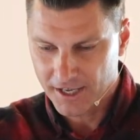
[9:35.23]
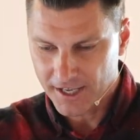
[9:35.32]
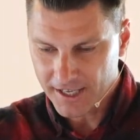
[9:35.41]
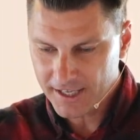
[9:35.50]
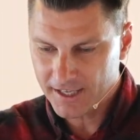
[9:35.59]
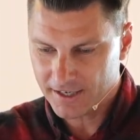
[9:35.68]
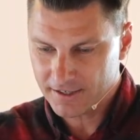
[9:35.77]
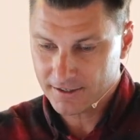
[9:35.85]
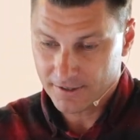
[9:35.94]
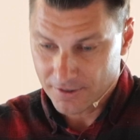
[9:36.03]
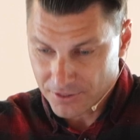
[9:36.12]
in
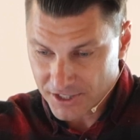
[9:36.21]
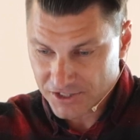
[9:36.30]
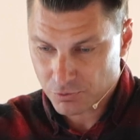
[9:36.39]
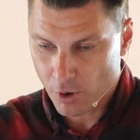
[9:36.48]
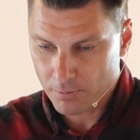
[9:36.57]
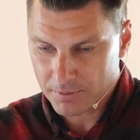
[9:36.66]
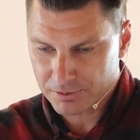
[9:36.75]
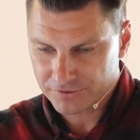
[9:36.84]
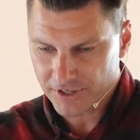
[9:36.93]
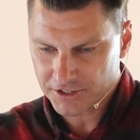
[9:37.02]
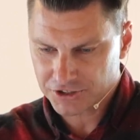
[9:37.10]
this Roman
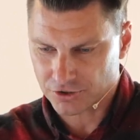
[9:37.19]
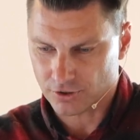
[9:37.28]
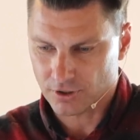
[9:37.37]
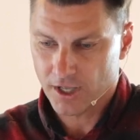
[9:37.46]
processional.